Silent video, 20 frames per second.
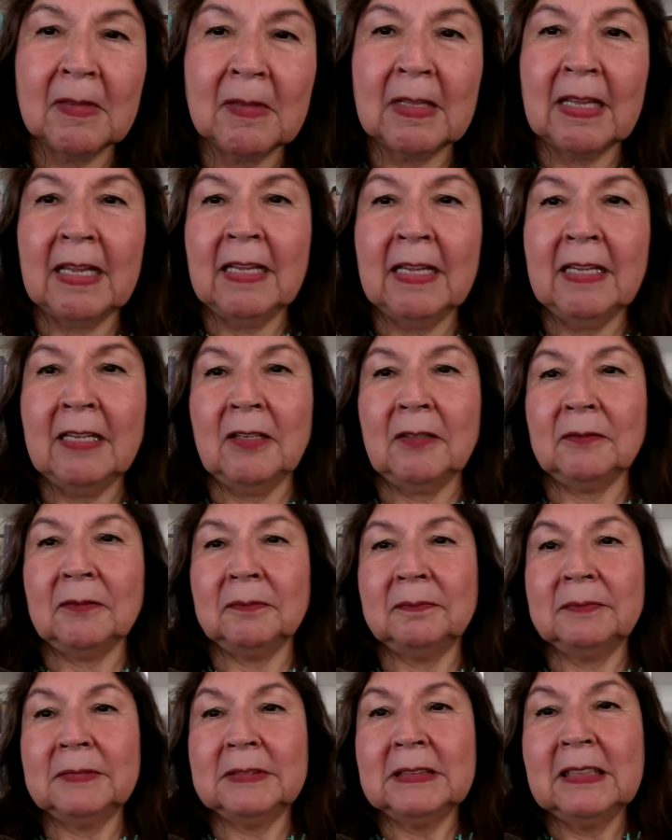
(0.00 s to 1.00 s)
Thank you.
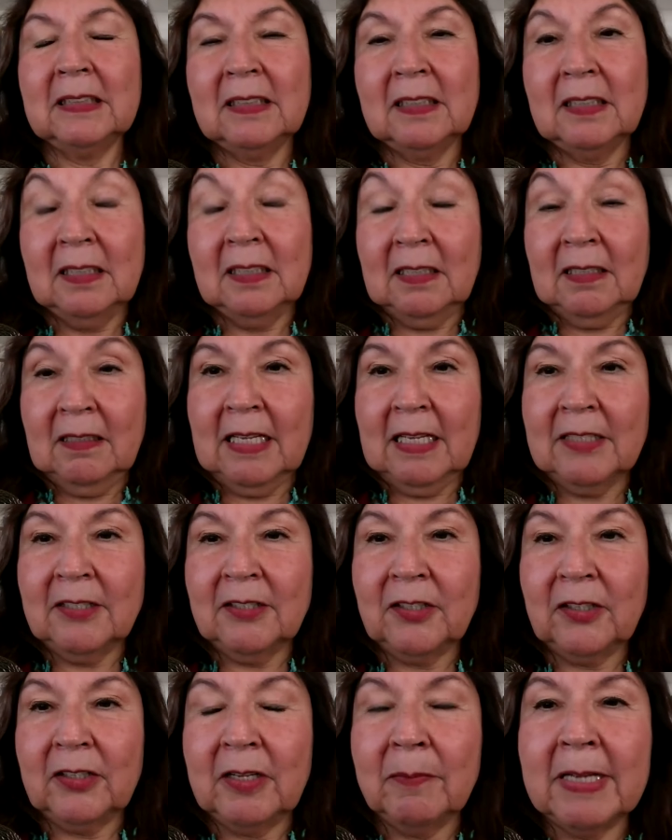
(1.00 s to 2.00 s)
That's
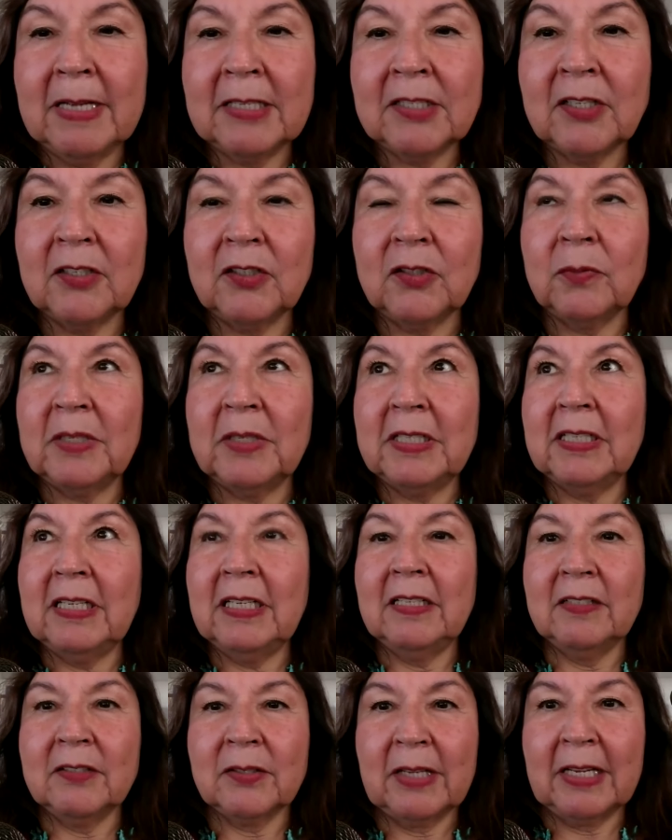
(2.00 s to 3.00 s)
certainly a message we
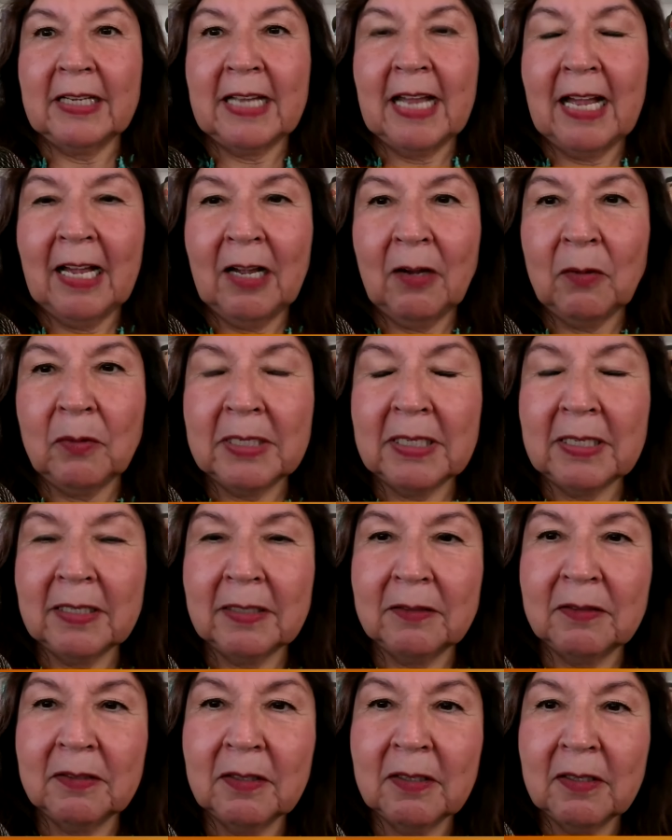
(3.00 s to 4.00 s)
need, is like how we
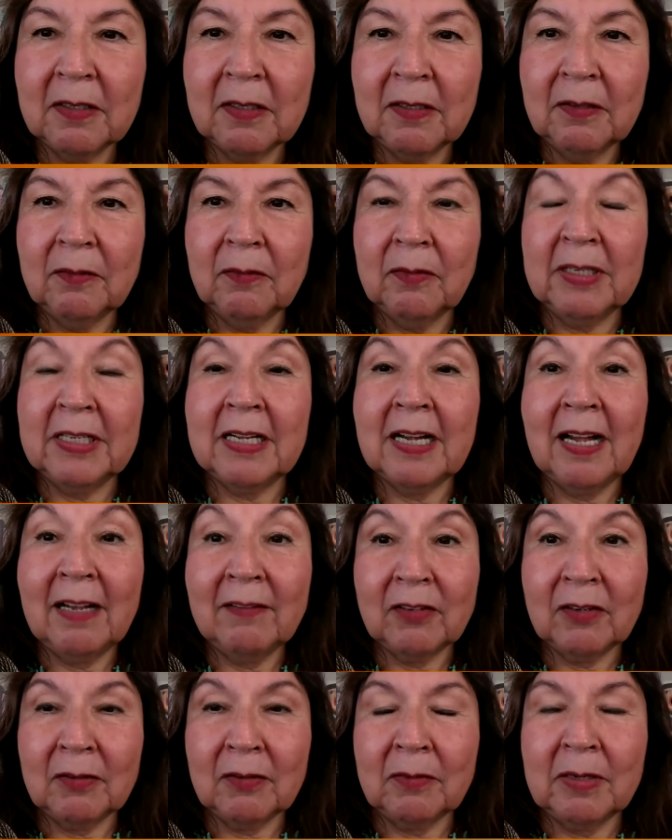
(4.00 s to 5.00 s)
can
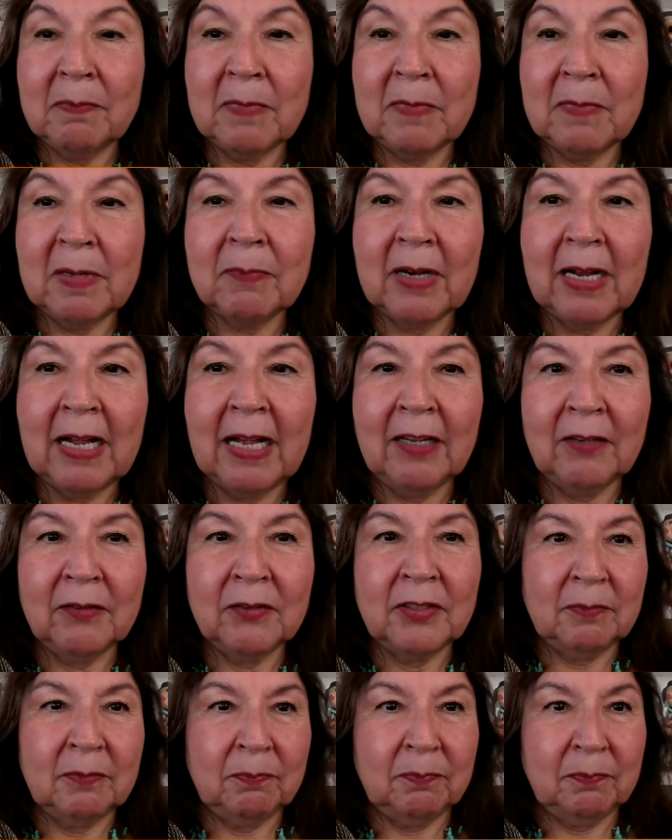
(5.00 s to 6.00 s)
recover, remember how
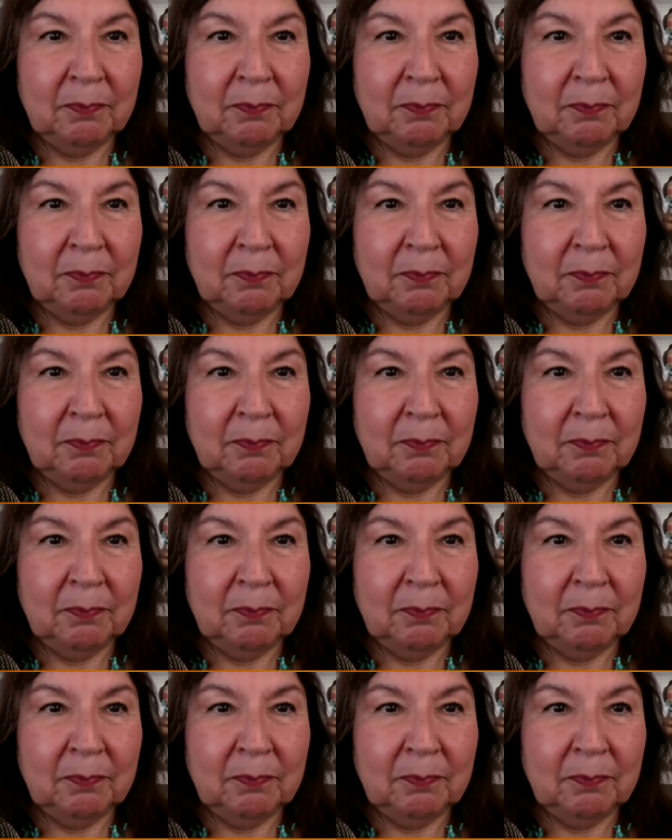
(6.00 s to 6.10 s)
to